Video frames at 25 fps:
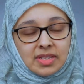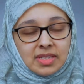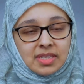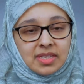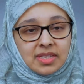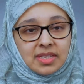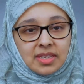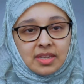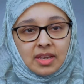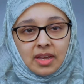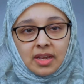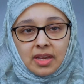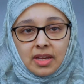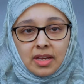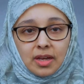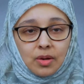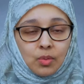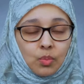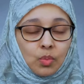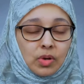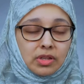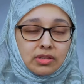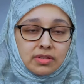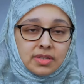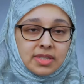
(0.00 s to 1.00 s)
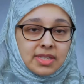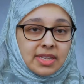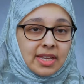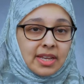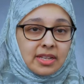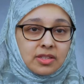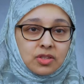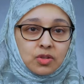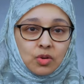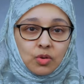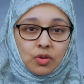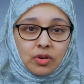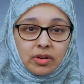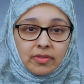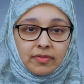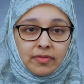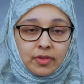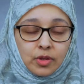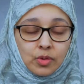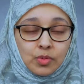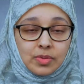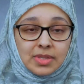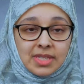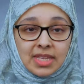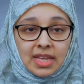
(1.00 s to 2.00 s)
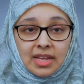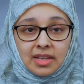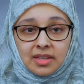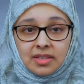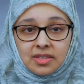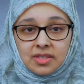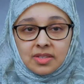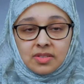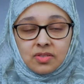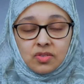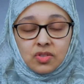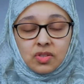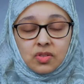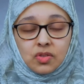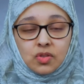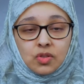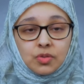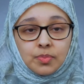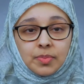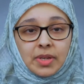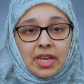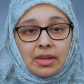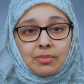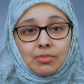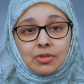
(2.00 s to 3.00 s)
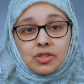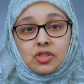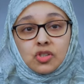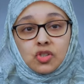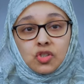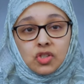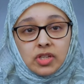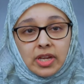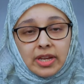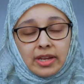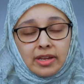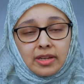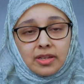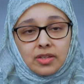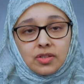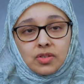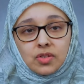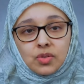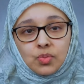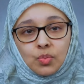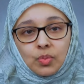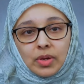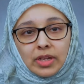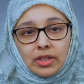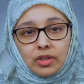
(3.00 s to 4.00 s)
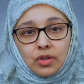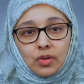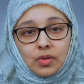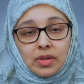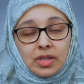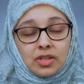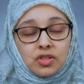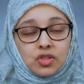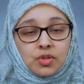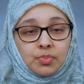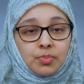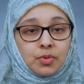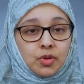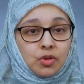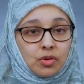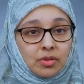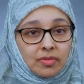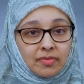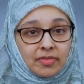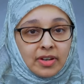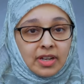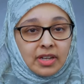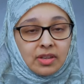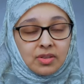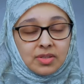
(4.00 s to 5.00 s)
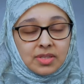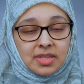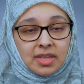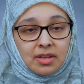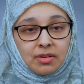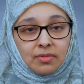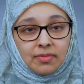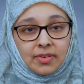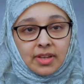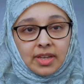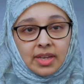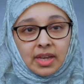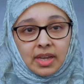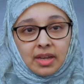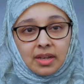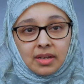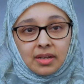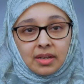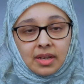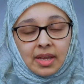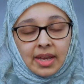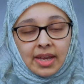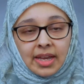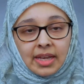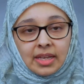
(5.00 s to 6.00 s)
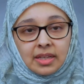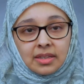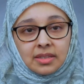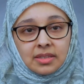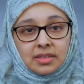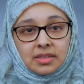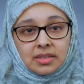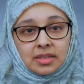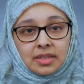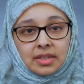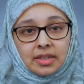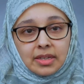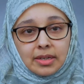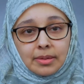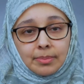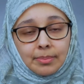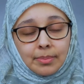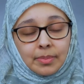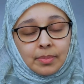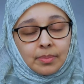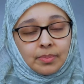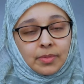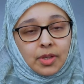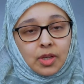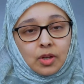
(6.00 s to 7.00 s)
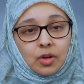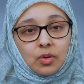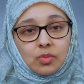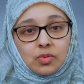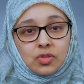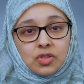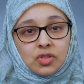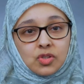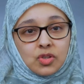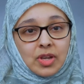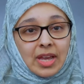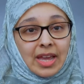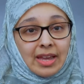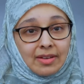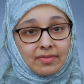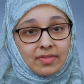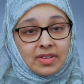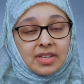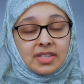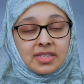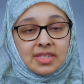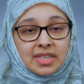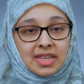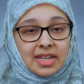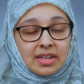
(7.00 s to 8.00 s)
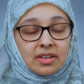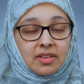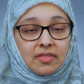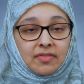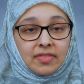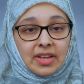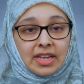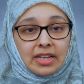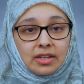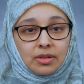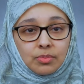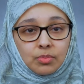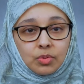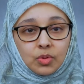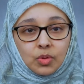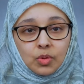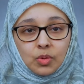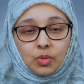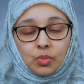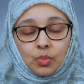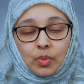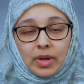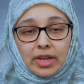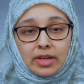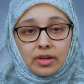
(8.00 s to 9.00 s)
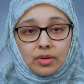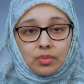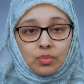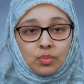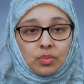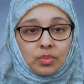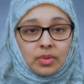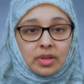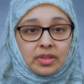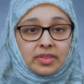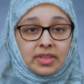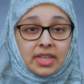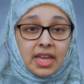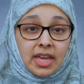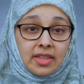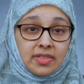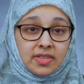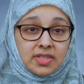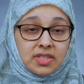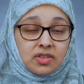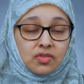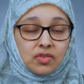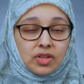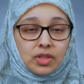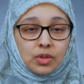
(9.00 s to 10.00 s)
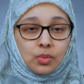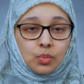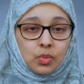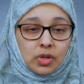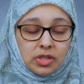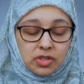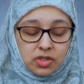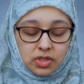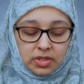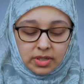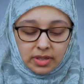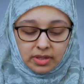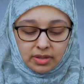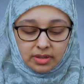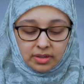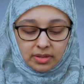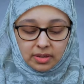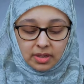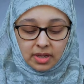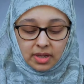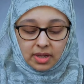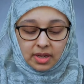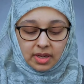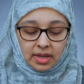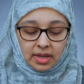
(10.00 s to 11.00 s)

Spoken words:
it's one set or a few sets, just to be able to change when you need to purify yourself again, and you know, just to have a set available when the others are in the washing.